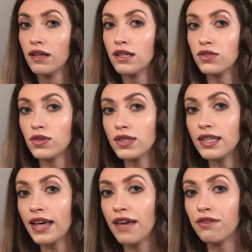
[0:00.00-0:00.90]
So it looks
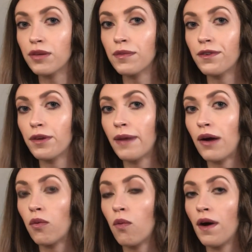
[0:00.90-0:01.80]
like I have room for
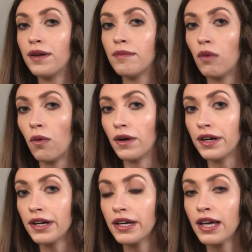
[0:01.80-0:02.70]
about 1 more,
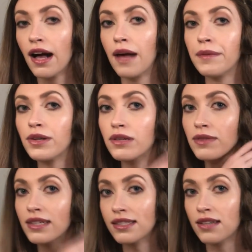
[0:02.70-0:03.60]
but you can
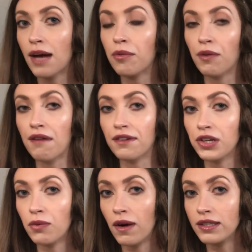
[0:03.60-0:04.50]
really stop wherever
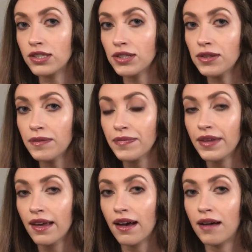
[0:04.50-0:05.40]
you want to.
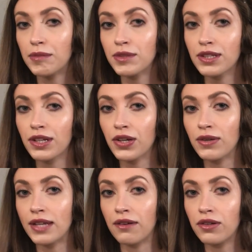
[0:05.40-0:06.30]
I'm just going to go
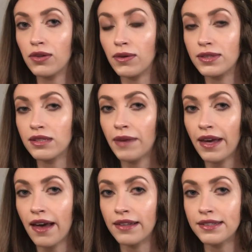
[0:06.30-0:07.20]
down close to my
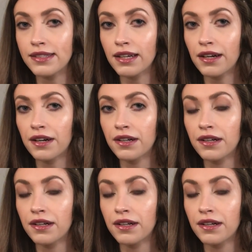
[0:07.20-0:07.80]
ends here.